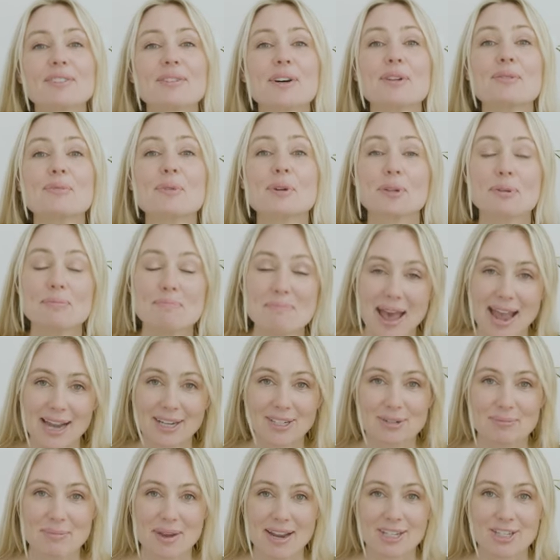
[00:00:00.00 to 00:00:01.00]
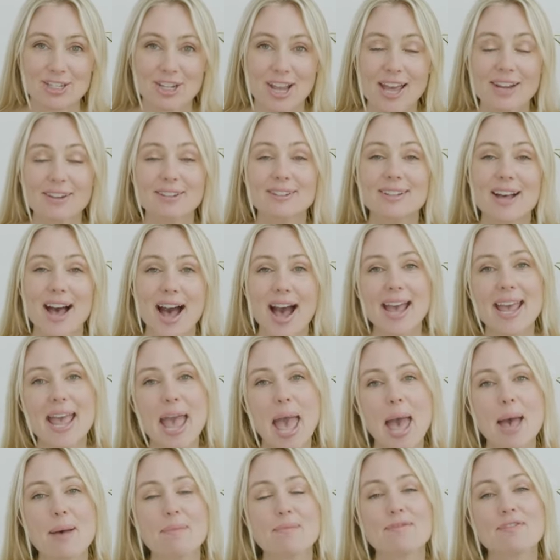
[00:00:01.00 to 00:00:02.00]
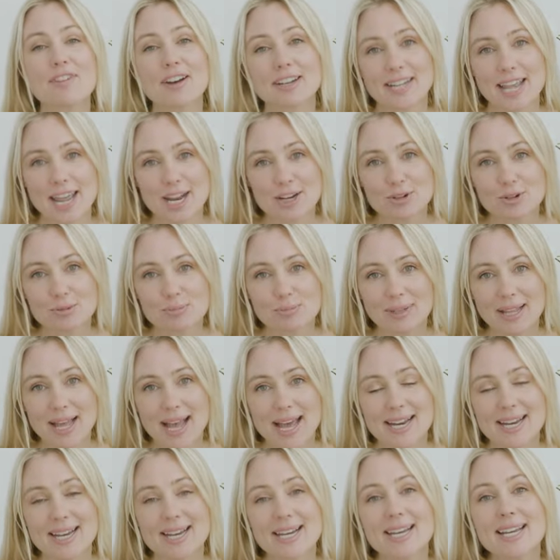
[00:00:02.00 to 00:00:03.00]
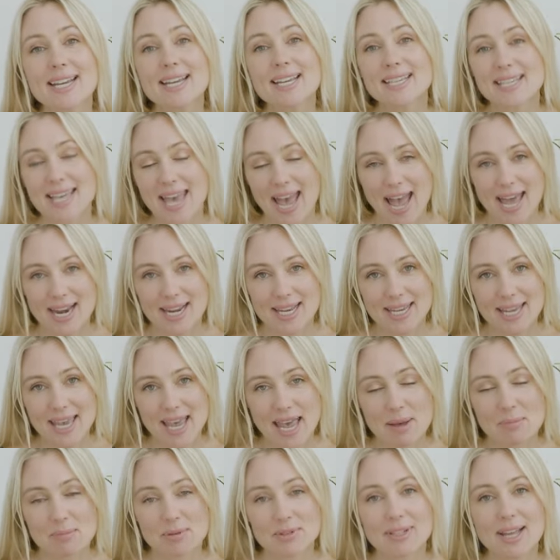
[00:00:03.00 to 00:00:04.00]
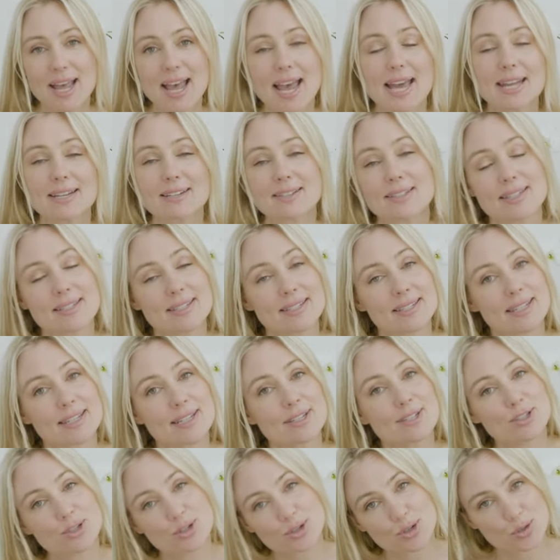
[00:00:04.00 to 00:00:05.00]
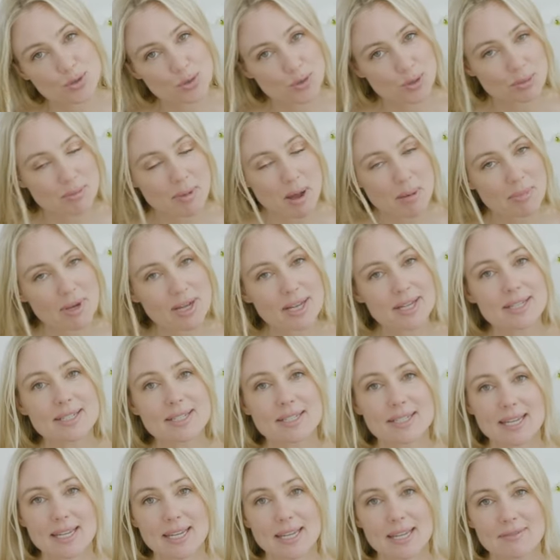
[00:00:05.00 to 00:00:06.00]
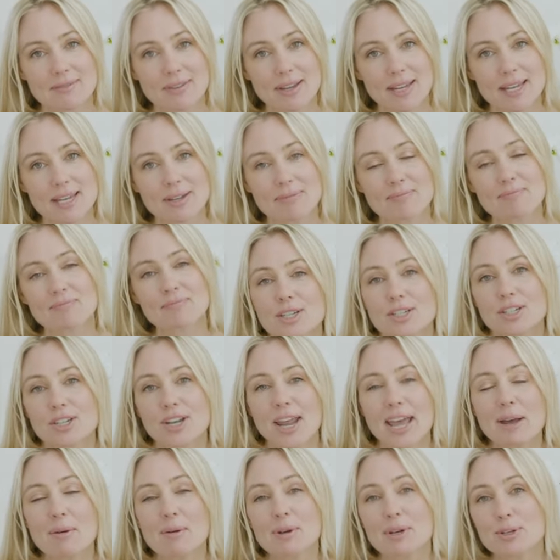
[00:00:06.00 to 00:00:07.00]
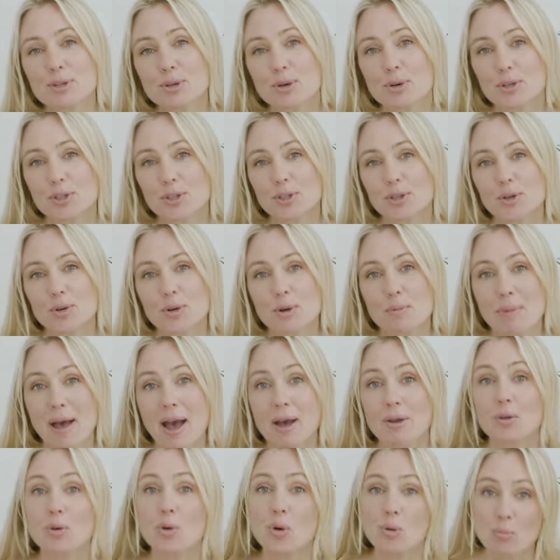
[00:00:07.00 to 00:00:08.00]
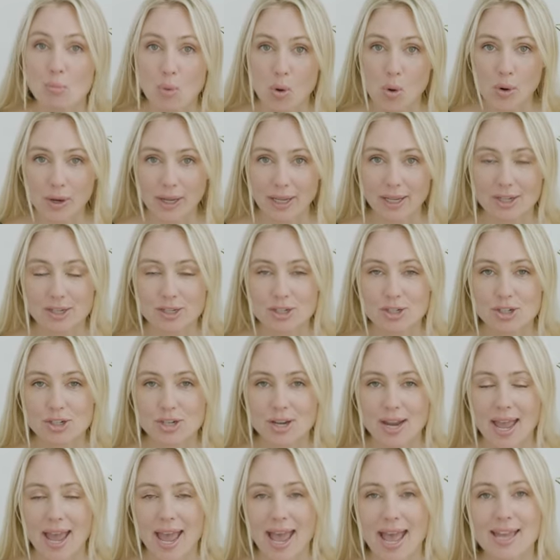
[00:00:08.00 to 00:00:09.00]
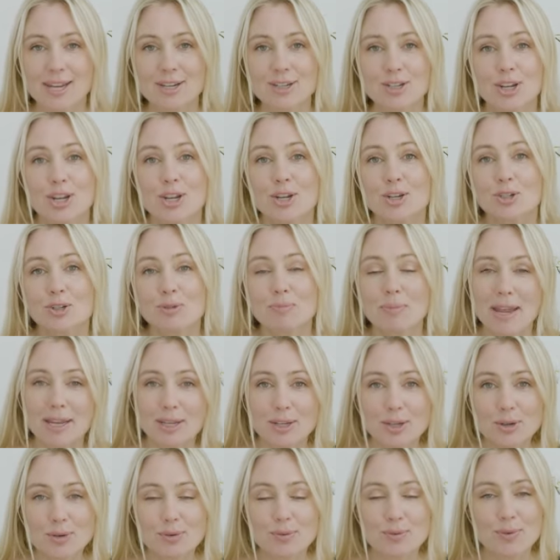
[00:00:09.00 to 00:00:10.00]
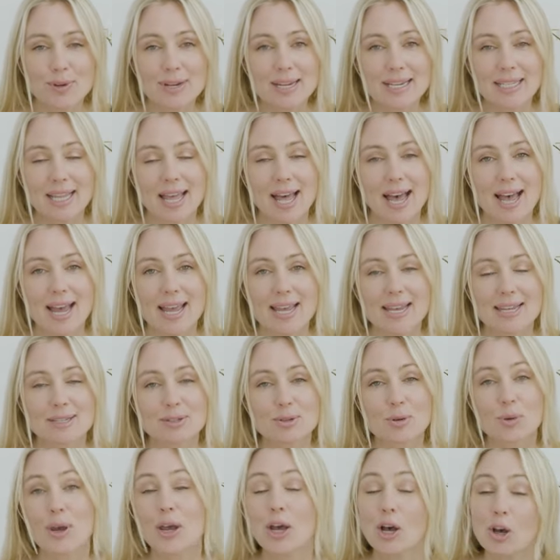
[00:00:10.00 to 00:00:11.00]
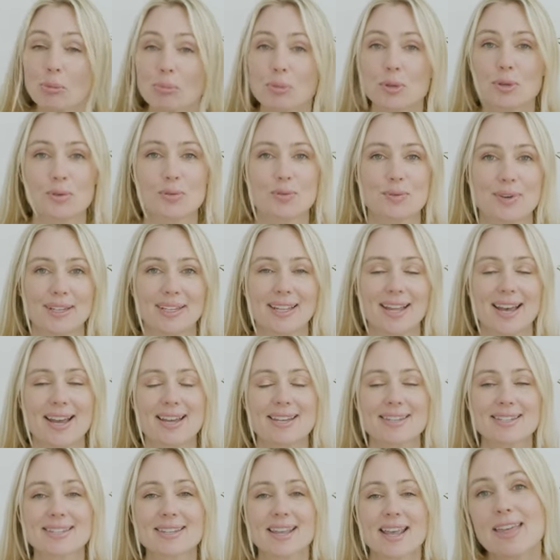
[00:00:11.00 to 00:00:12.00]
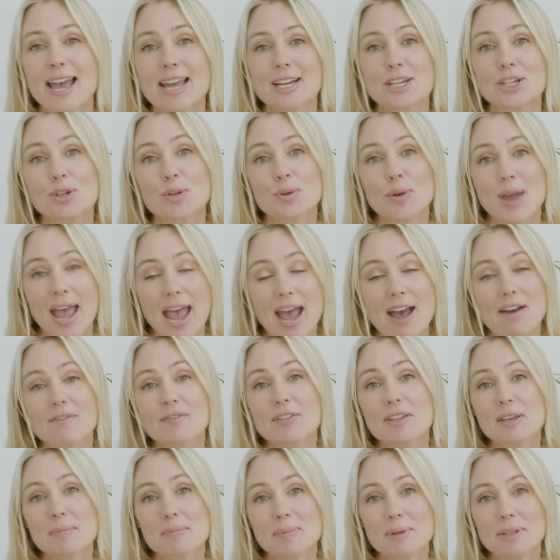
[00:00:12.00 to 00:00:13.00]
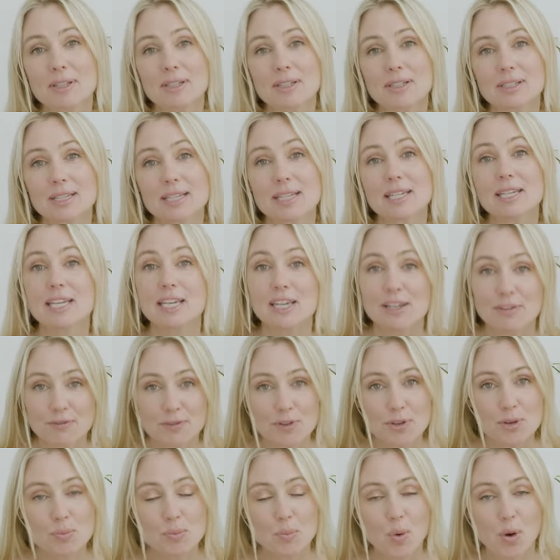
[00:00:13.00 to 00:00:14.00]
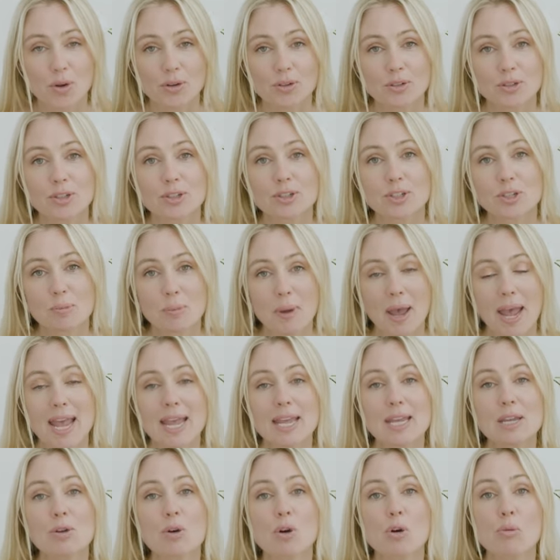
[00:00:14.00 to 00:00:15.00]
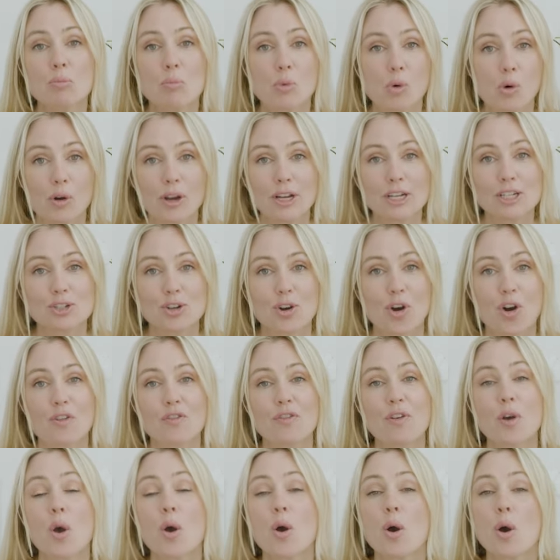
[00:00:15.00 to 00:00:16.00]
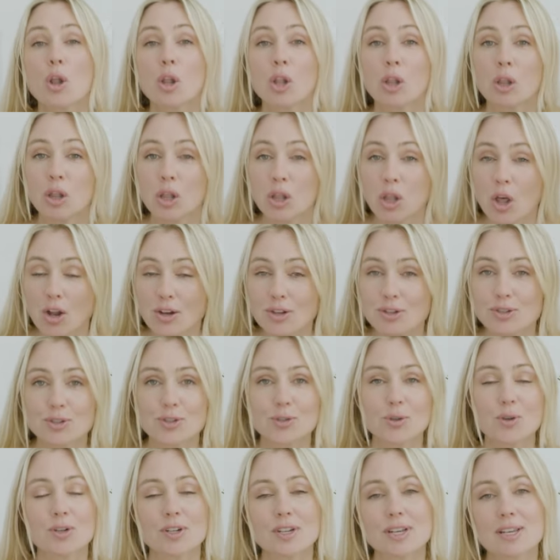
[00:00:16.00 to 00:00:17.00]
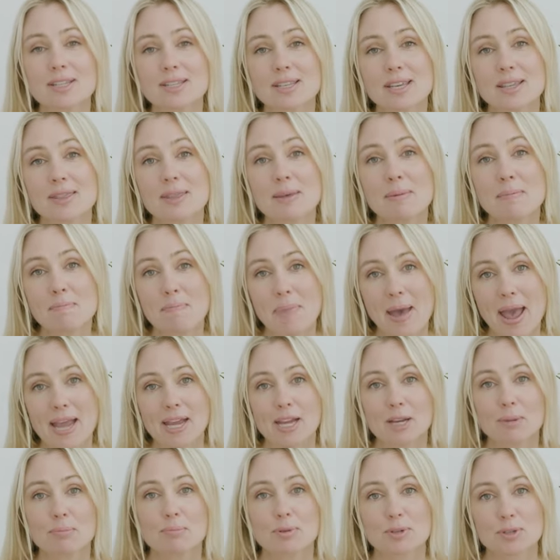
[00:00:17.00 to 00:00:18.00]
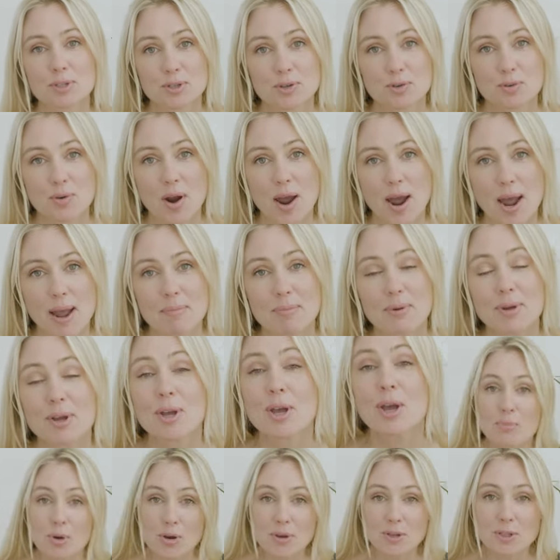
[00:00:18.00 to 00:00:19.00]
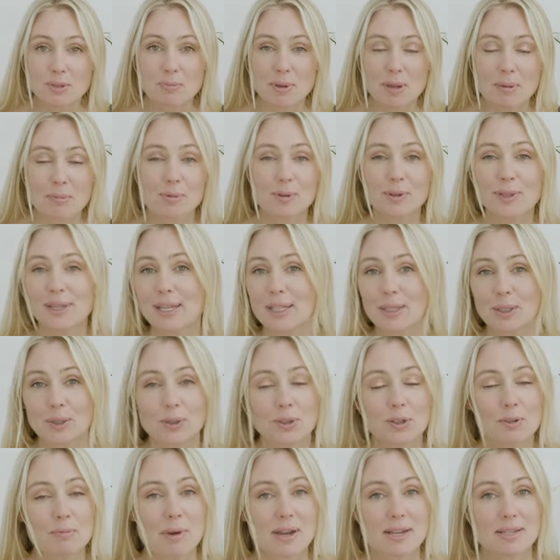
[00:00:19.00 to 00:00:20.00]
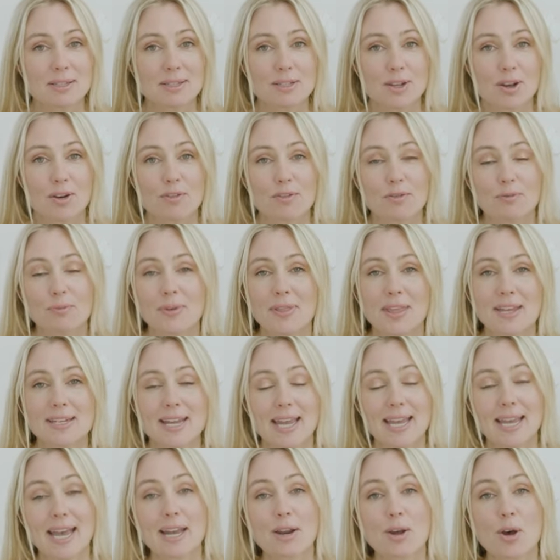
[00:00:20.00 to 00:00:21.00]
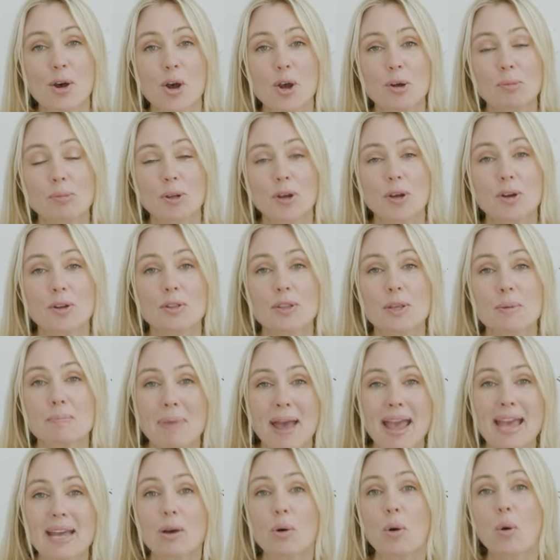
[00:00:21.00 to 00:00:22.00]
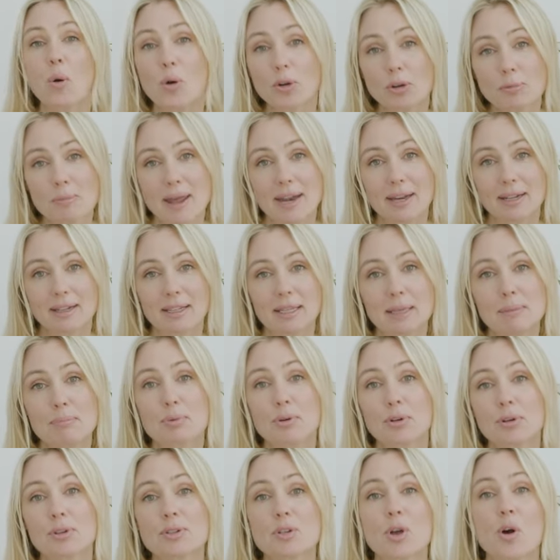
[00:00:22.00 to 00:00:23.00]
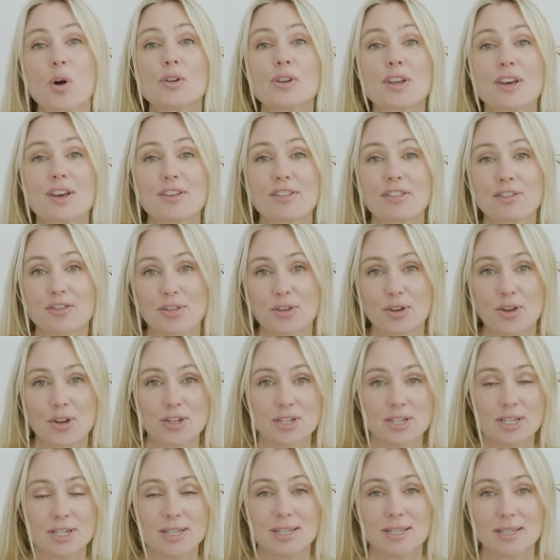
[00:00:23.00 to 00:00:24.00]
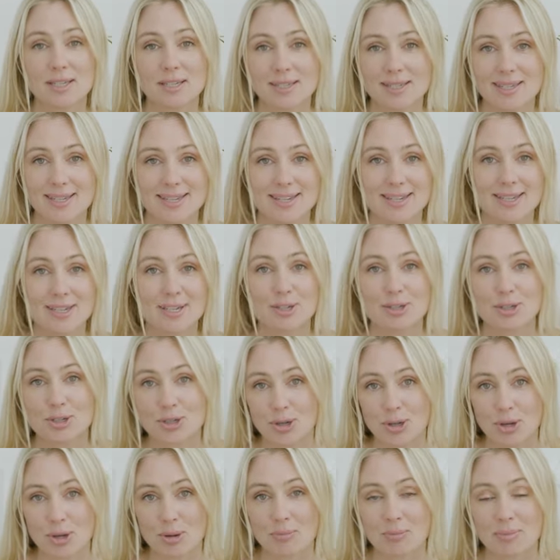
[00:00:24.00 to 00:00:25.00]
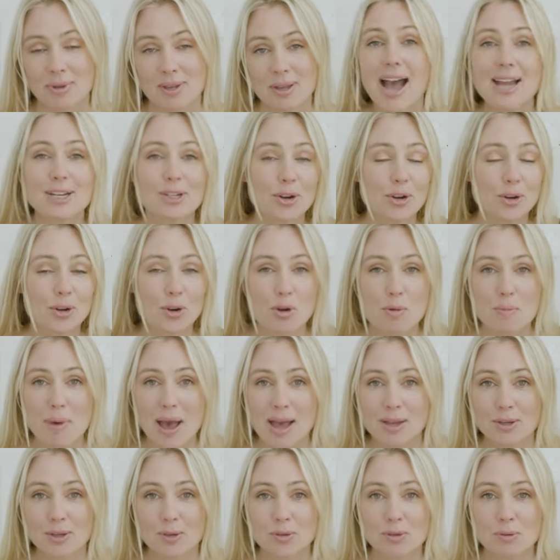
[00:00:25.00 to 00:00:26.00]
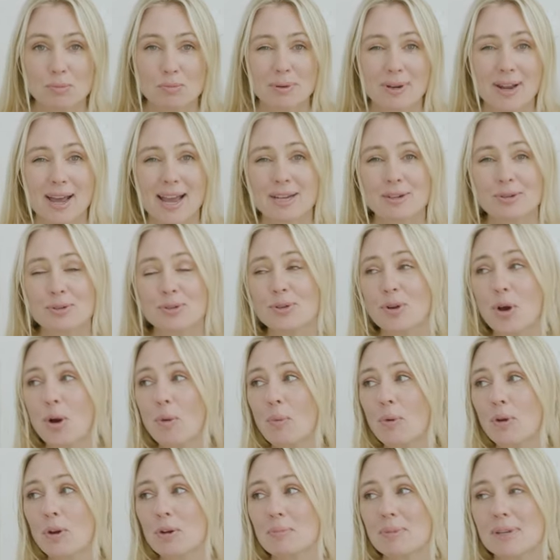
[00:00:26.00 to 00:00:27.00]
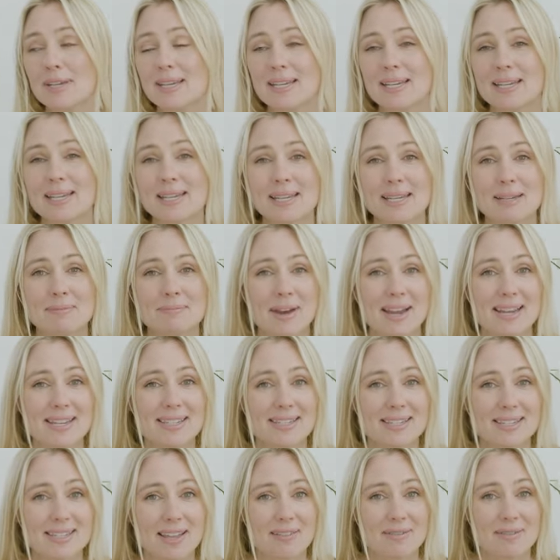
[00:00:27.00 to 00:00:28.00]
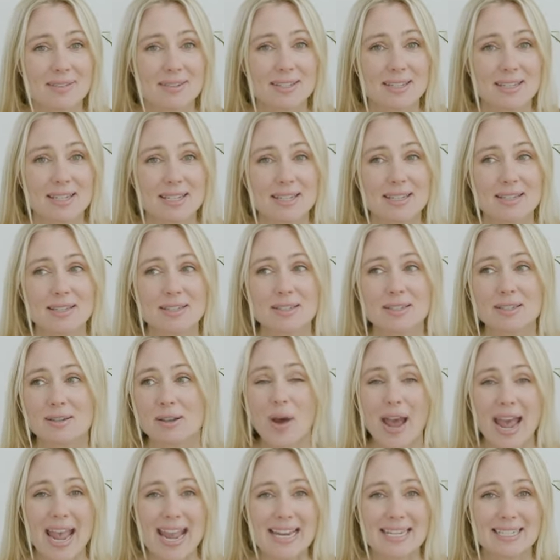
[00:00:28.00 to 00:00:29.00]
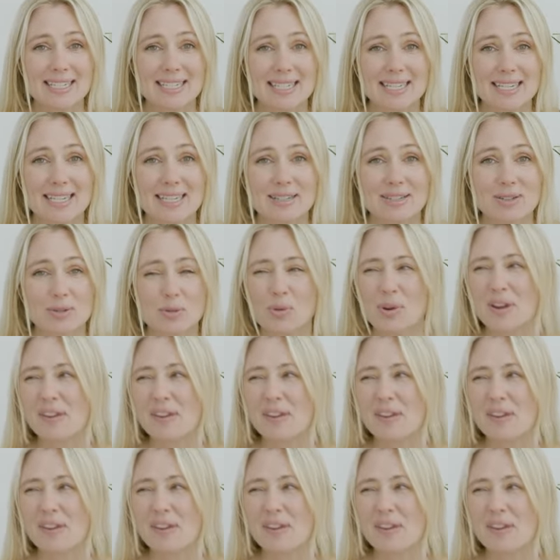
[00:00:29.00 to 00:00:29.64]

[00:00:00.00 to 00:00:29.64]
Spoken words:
Welcome back to my channel. I am financial planner Canna Campbell and this is Sugar Mama TV. Today I want to talk to you about your mortgage and to make you realize or help you realize that you have the ability, if you want, to pay your mortgage off lot sooner than the bank prescribe. Most people, including myself, when they take out a home loan, the bank automatically put us on a 30-year term. I don't know about you, but I do not want to be in my 70s or 80s